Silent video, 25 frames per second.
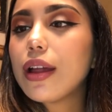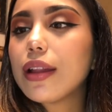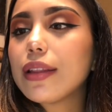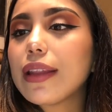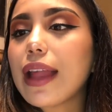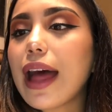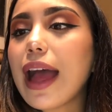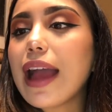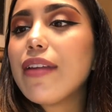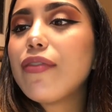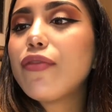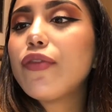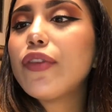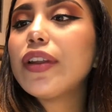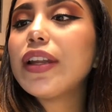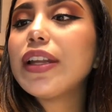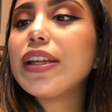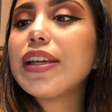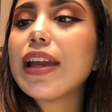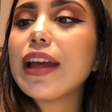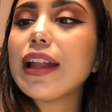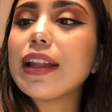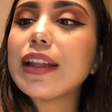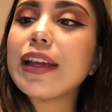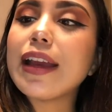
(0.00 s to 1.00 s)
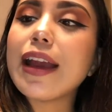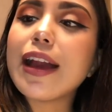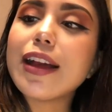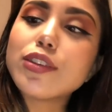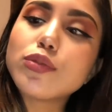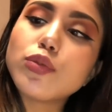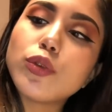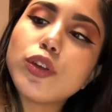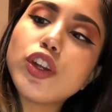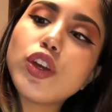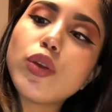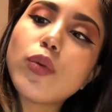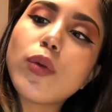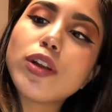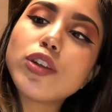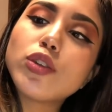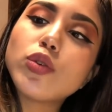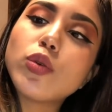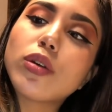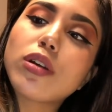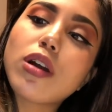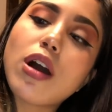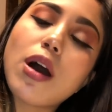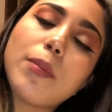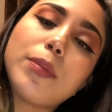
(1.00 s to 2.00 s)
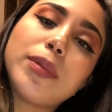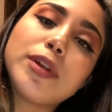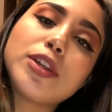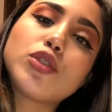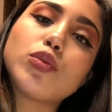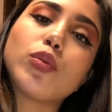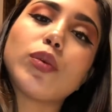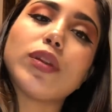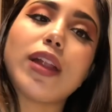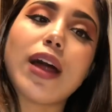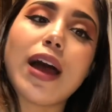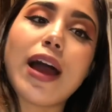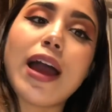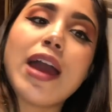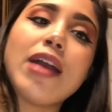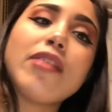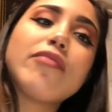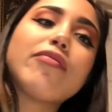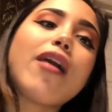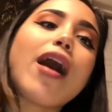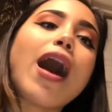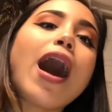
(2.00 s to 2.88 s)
Life with Nieli asks, what do you want to accomplish with life?